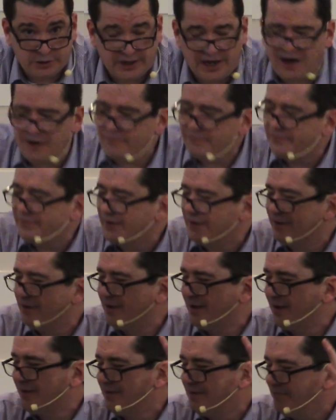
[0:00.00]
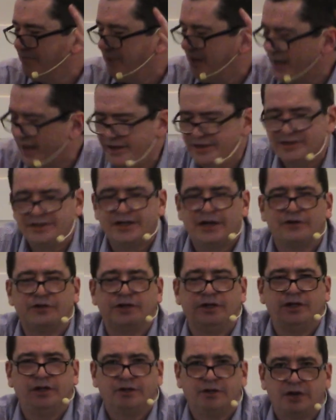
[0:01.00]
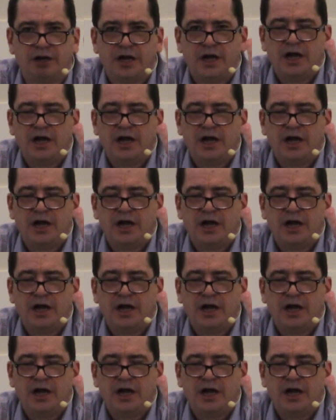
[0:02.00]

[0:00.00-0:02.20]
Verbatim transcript: And I, that didn't sound good either.